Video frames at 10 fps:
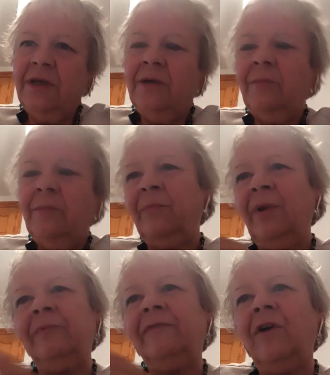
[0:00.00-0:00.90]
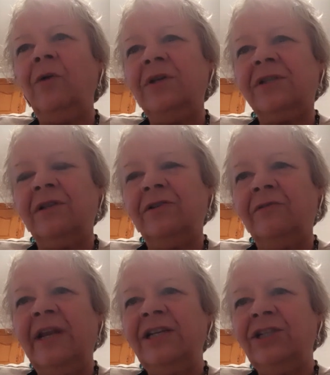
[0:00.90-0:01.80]
But people focus on the
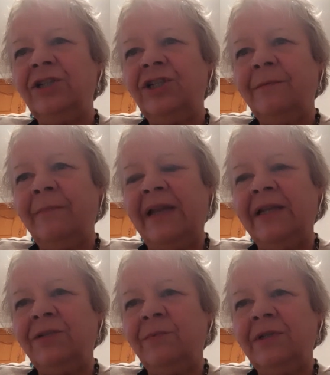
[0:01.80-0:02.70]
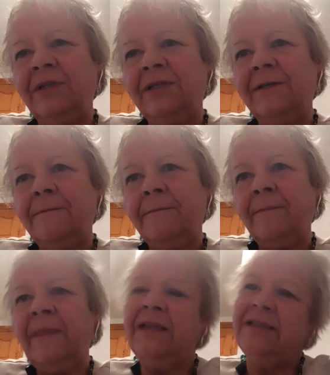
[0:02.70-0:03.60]
relationship management
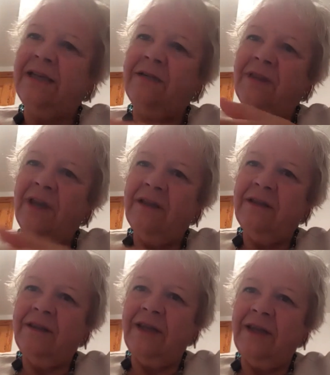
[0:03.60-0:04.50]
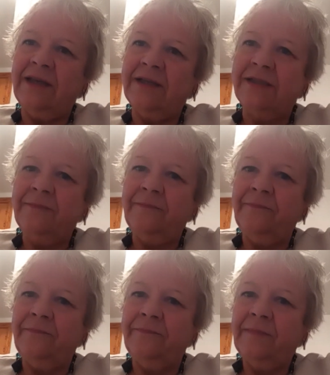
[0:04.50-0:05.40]
instead of the other things.
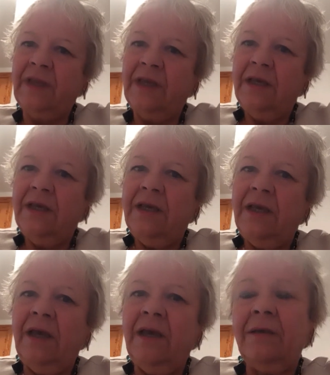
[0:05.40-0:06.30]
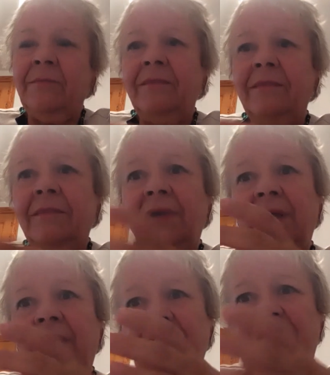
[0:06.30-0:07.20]

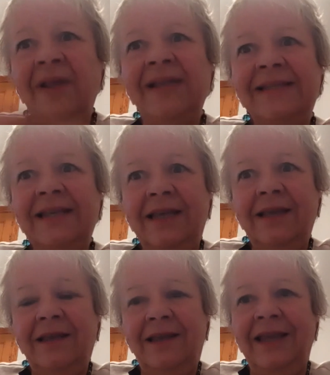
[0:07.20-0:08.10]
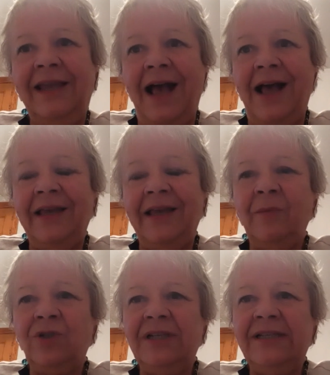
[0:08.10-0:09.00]
So that's EI,
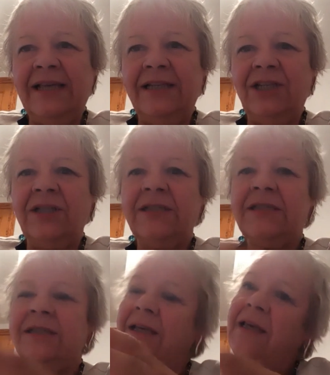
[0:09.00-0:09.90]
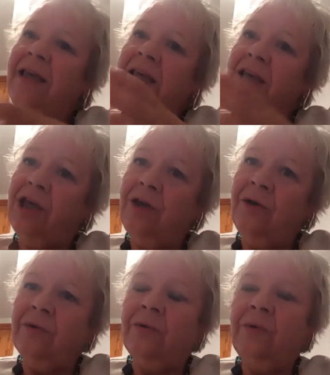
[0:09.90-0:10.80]
emotional intelligence.
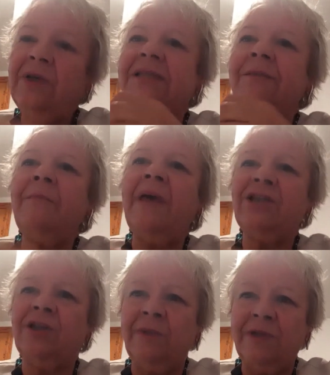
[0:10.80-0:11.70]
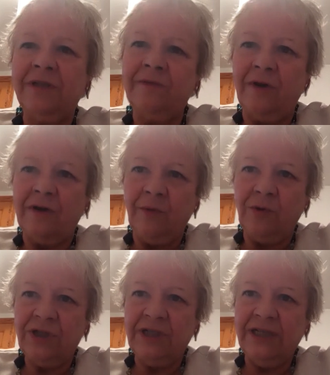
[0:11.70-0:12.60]
EQ is the measurement of our
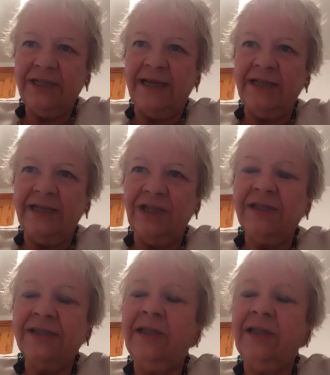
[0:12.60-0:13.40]
emotional intelligence.